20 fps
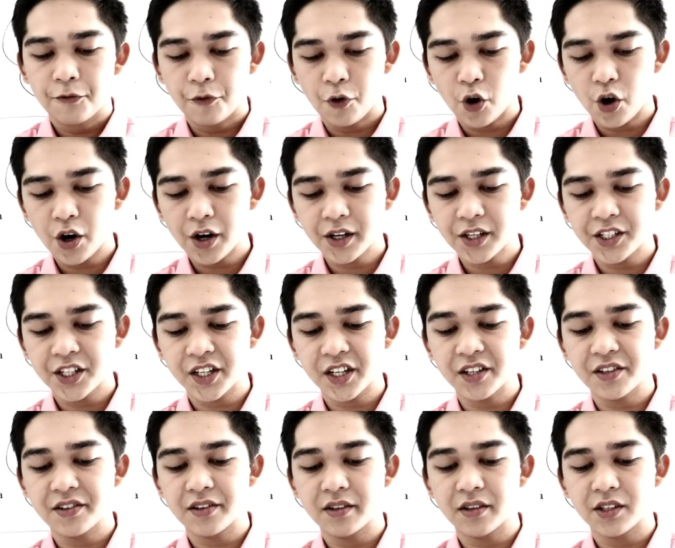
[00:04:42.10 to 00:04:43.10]
4
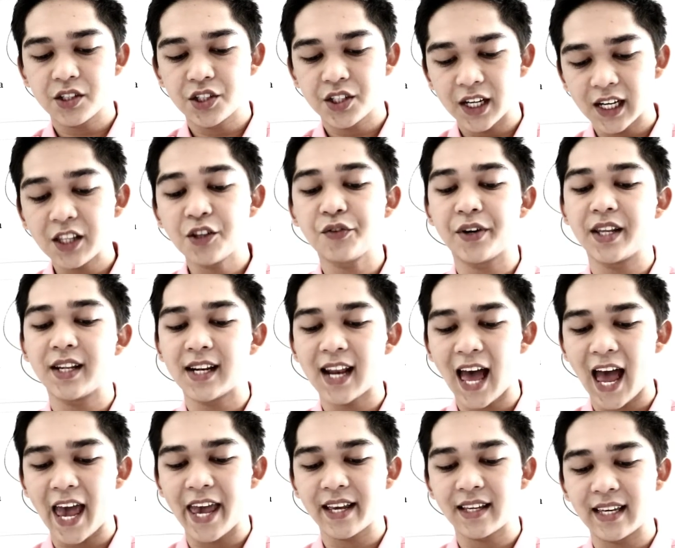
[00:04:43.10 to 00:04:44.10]
children
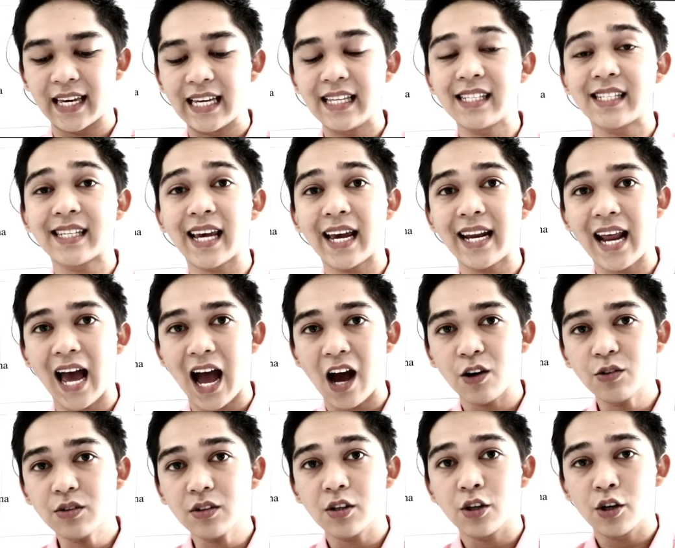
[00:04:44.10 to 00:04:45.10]
like Inside
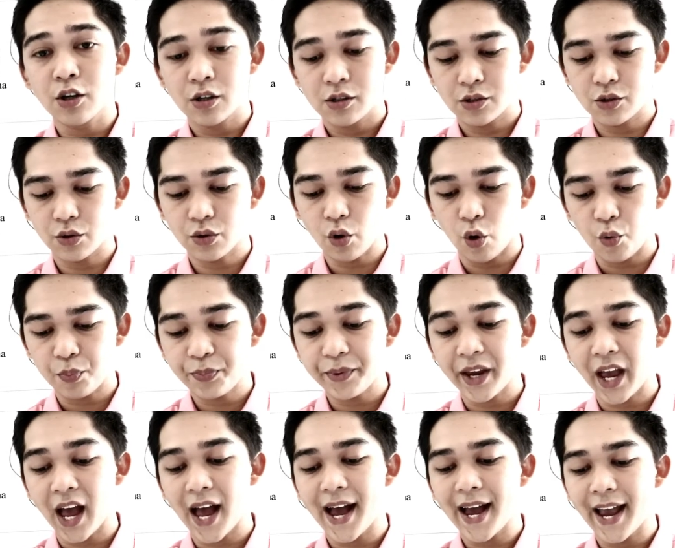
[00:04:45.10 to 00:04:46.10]
Out,
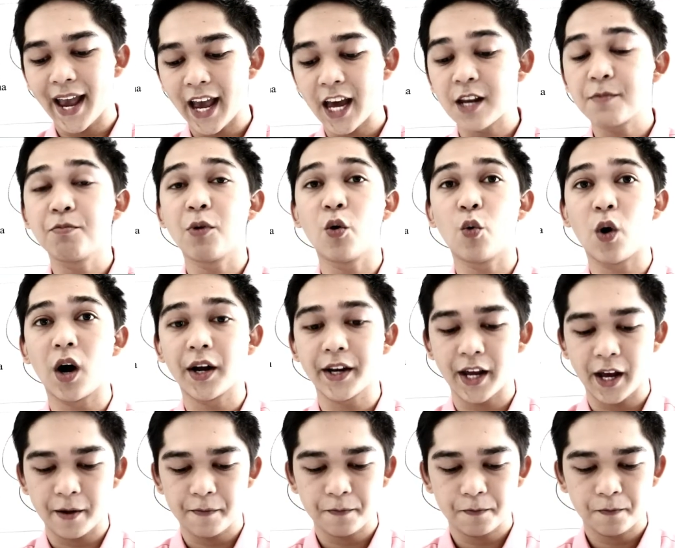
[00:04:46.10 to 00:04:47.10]
Zootopia, and
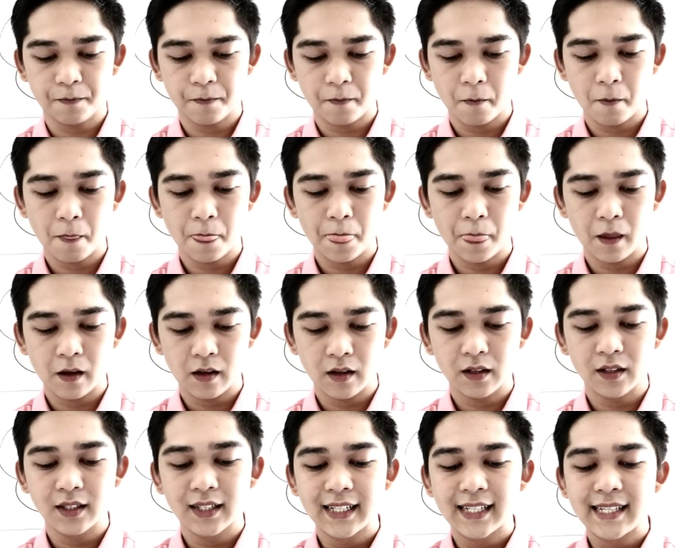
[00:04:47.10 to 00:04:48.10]
Moana.
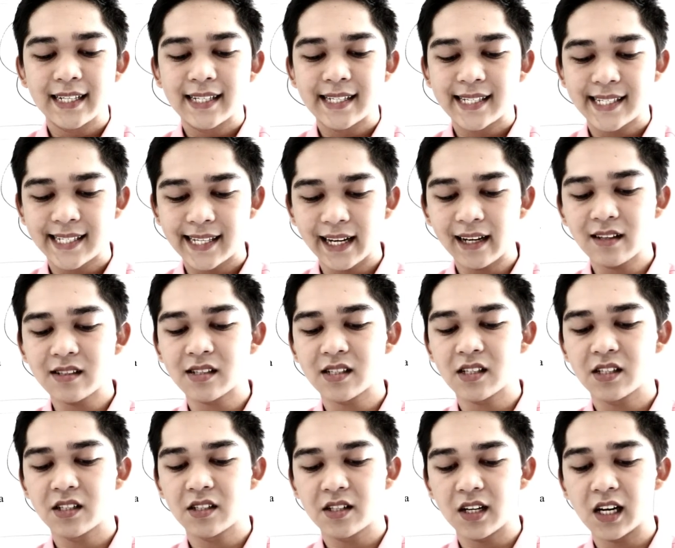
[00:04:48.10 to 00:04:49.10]

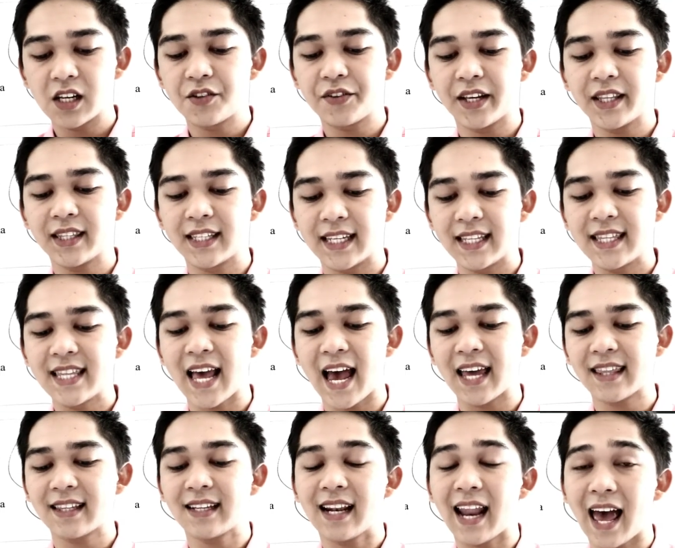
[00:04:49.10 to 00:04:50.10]
6 children did
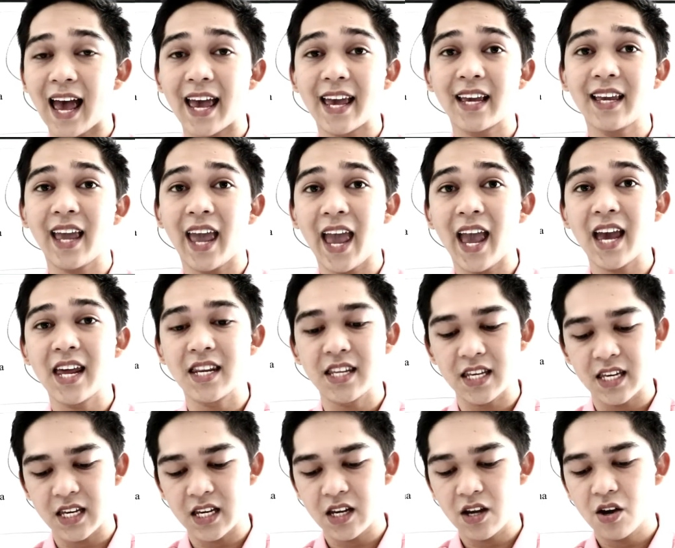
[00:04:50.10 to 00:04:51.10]
not like
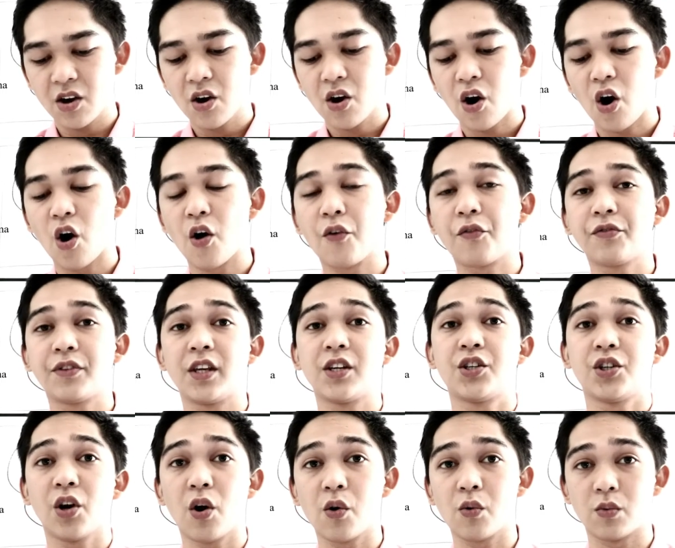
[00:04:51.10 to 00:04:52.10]
any of the
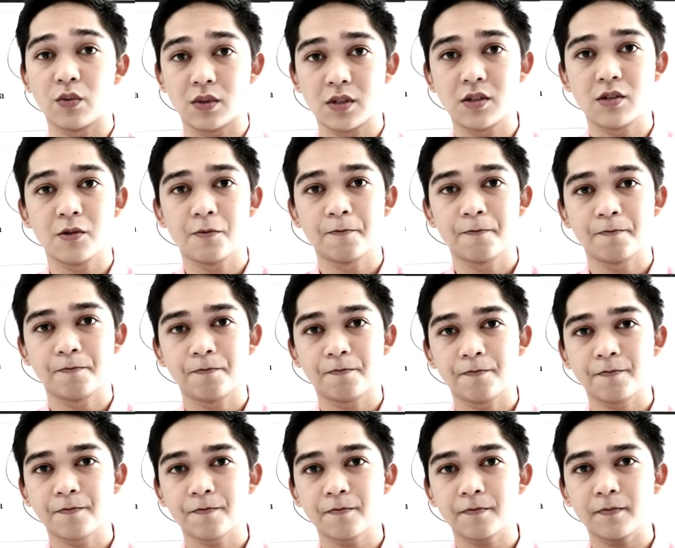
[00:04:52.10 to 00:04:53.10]
shows.
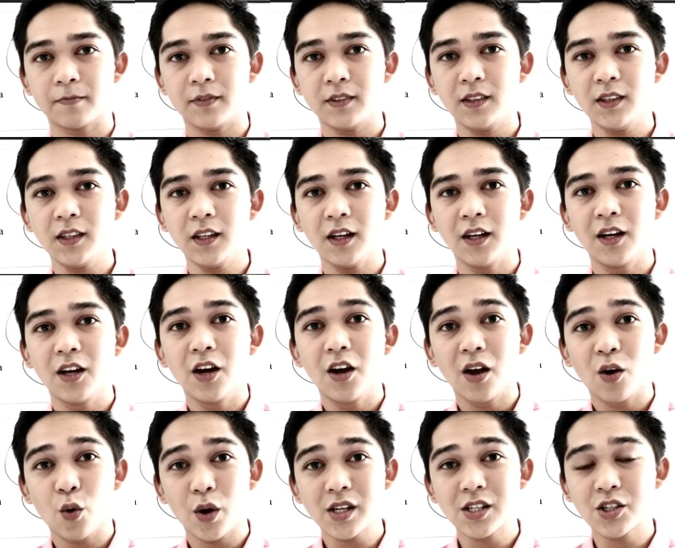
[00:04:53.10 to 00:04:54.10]

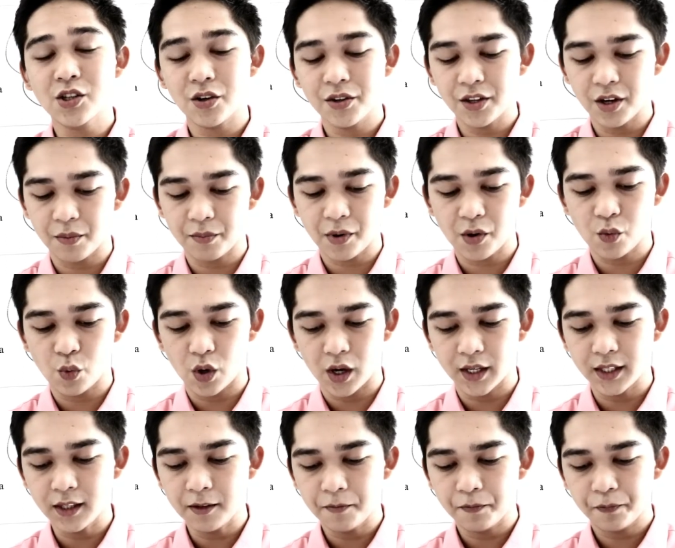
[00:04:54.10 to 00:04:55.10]
Question number
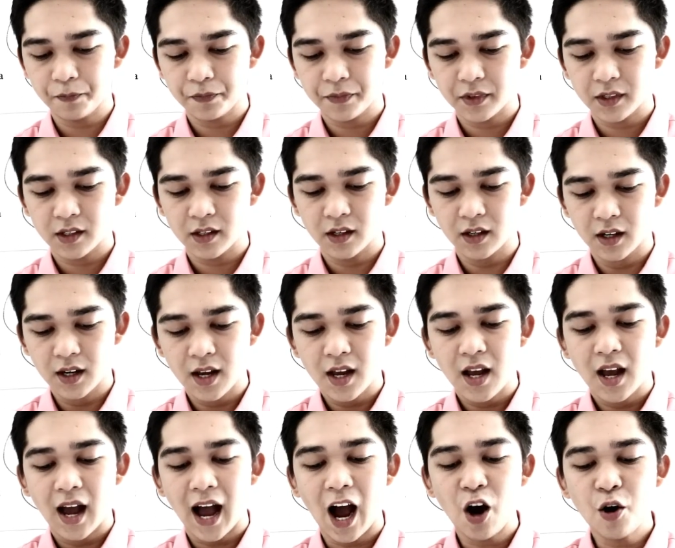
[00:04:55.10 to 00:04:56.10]
1.
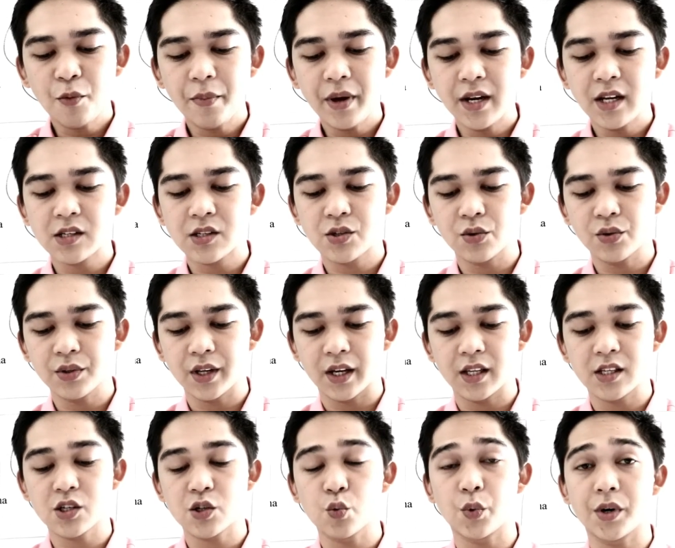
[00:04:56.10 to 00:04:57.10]
How many
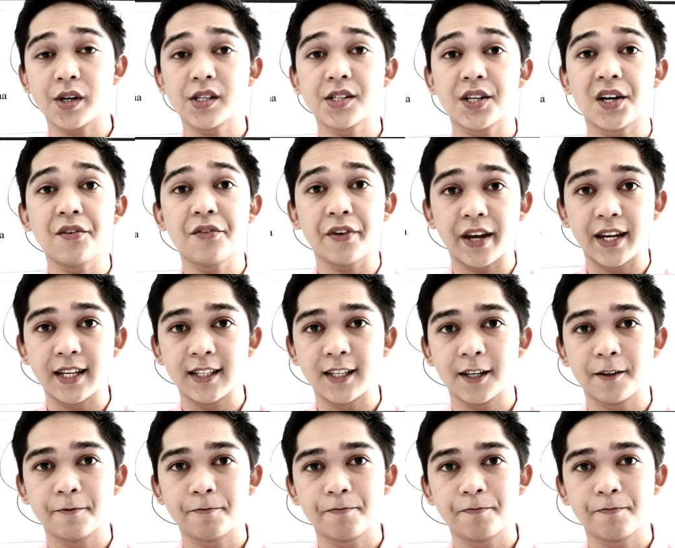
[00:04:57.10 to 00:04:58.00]
students were surveyed?